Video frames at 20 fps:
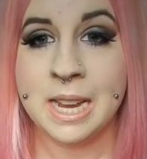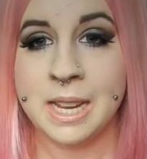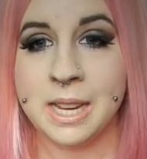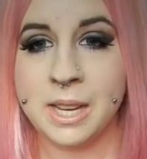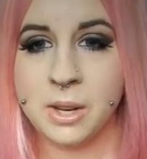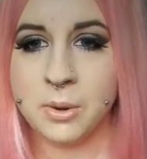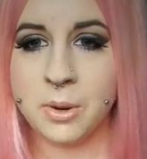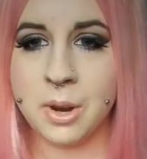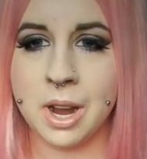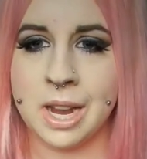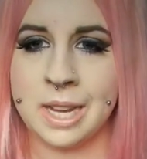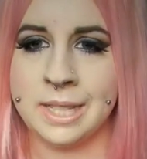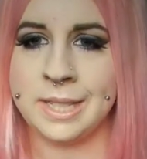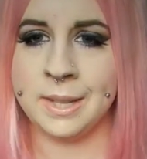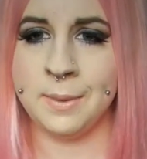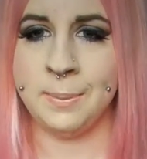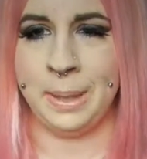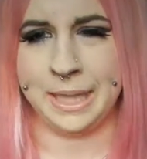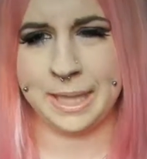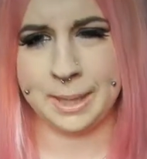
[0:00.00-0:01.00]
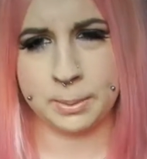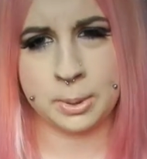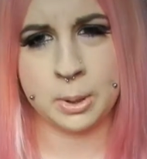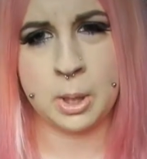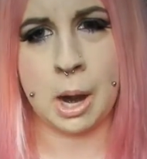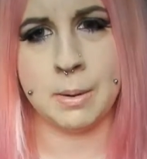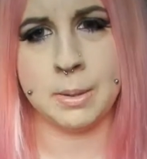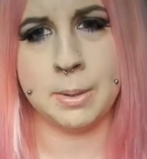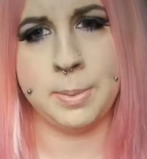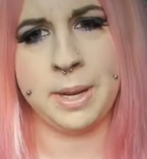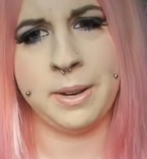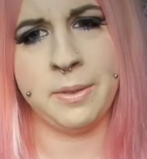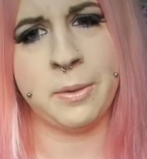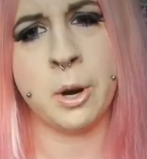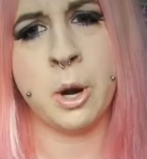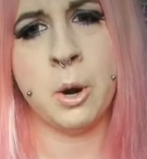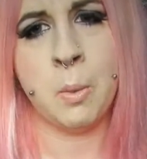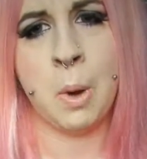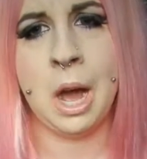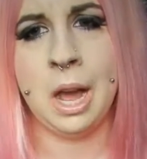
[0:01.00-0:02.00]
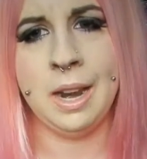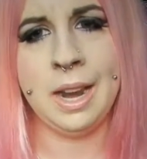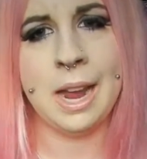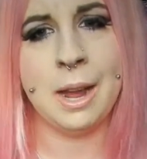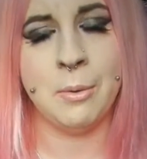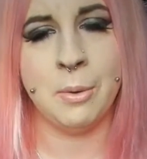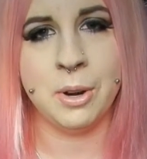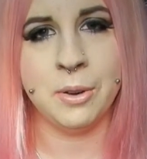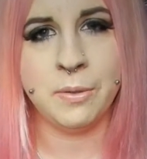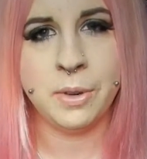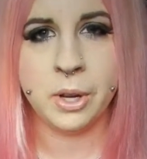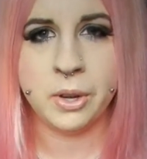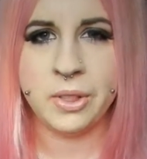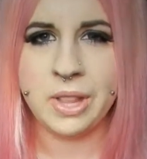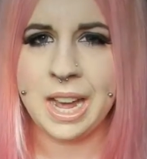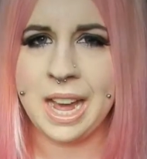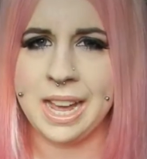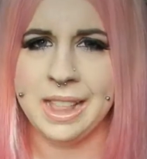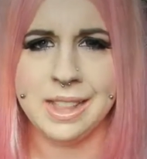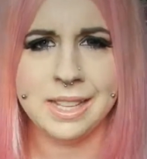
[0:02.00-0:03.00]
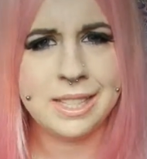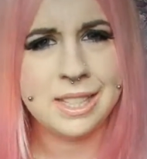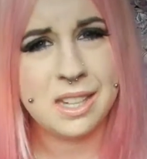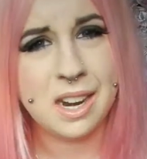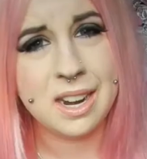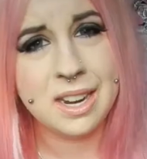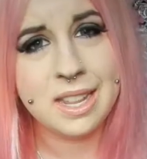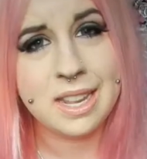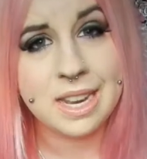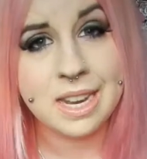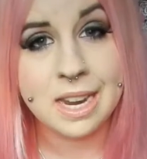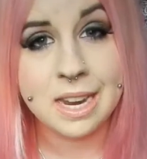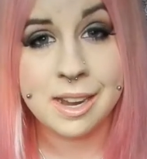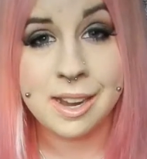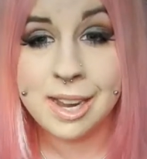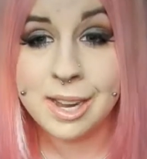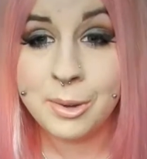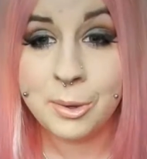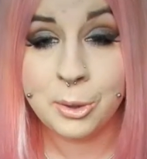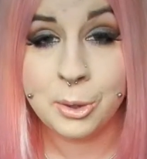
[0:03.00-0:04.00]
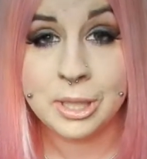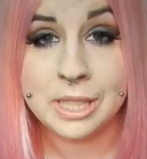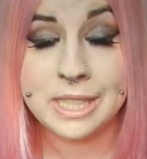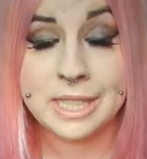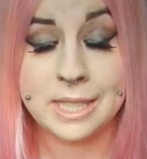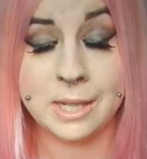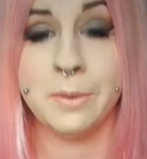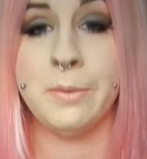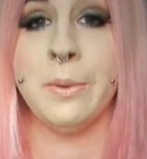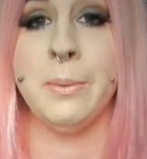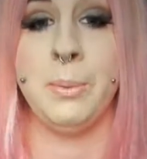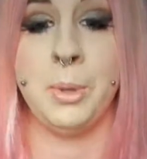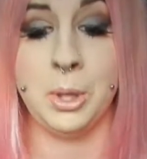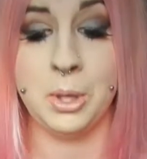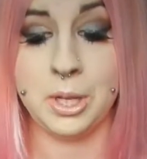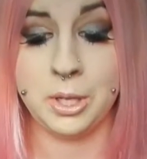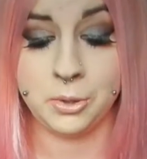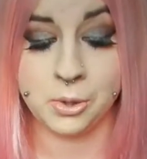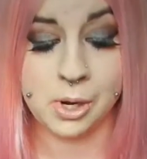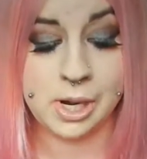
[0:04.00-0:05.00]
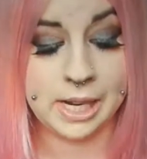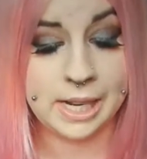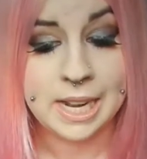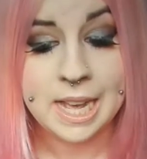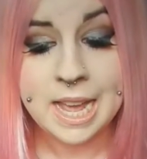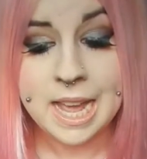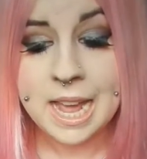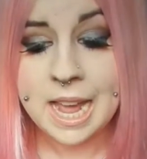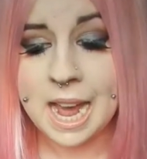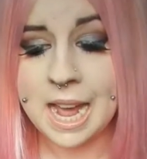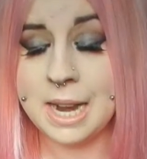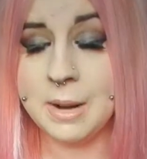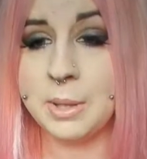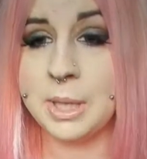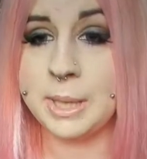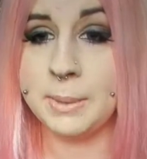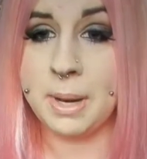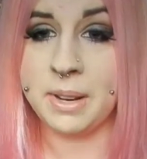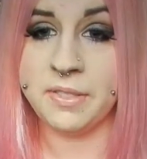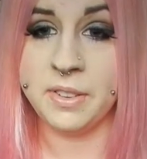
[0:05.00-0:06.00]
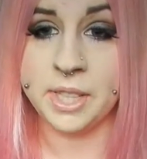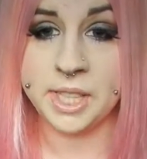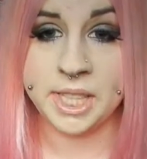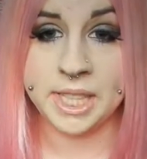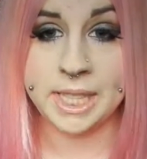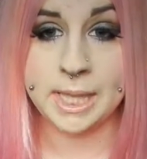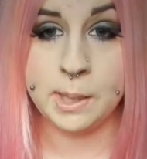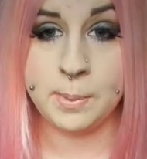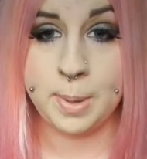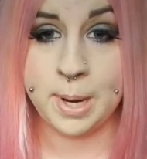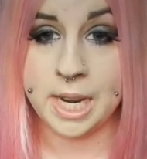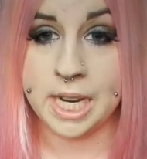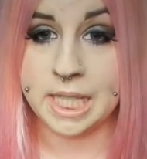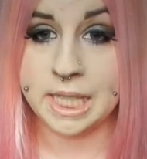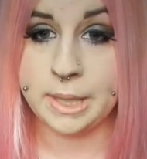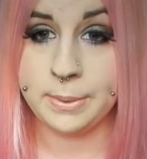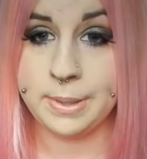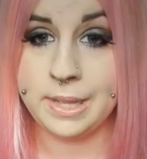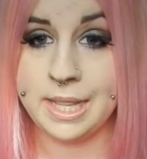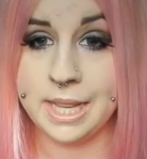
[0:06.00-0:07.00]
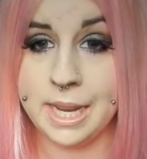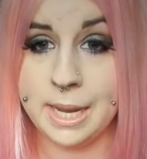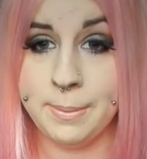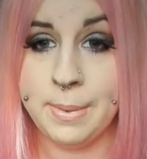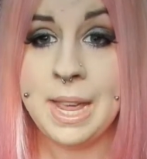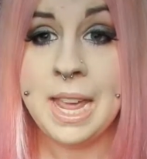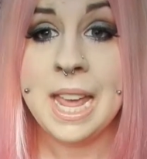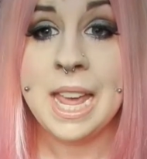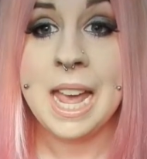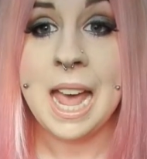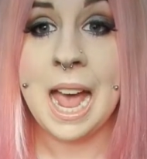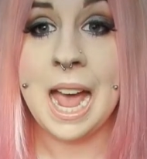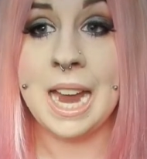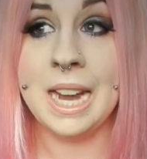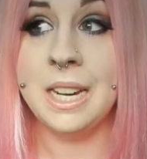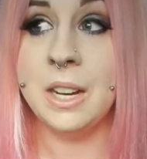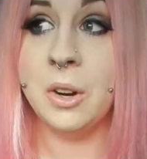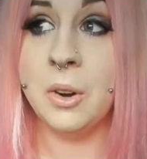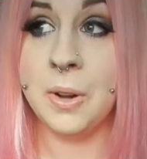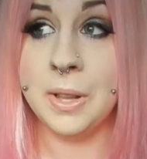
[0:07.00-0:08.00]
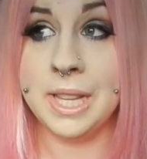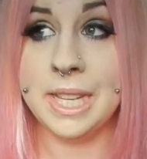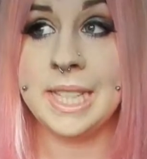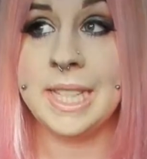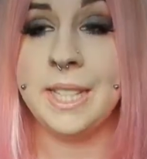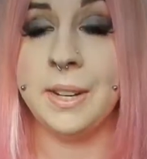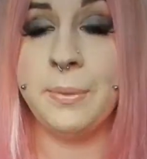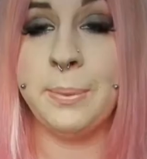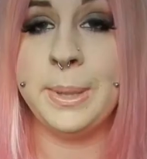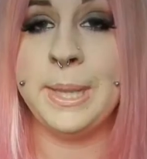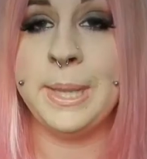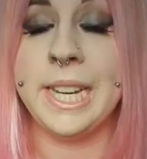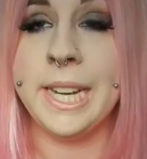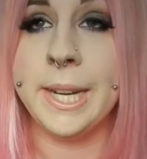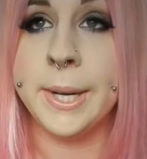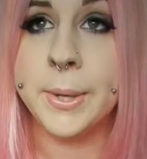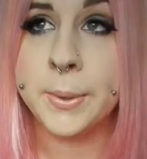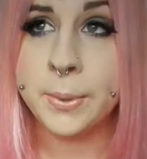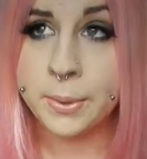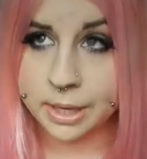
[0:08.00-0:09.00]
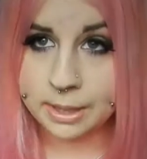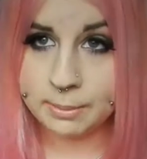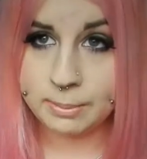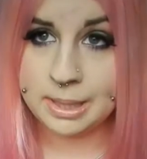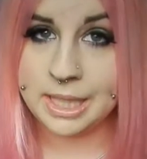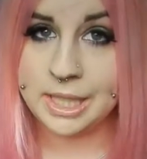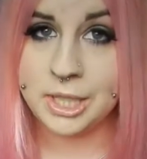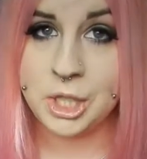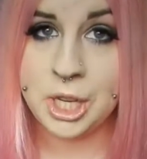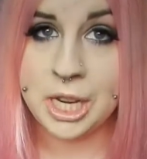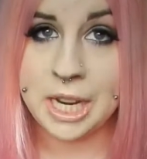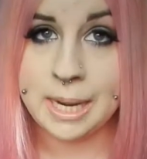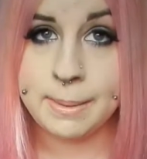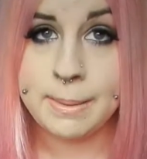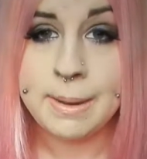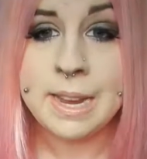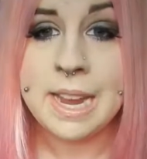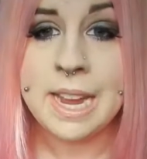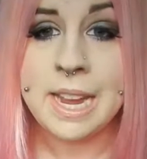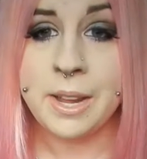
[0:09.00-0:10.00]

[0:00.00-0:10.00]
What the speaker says: You guys that have been subscribed to me for a while now would have known that at the start of the year I ordered stuff from Beauty Join, and it was my first experience with them, and all their stuff was incredibly cheap.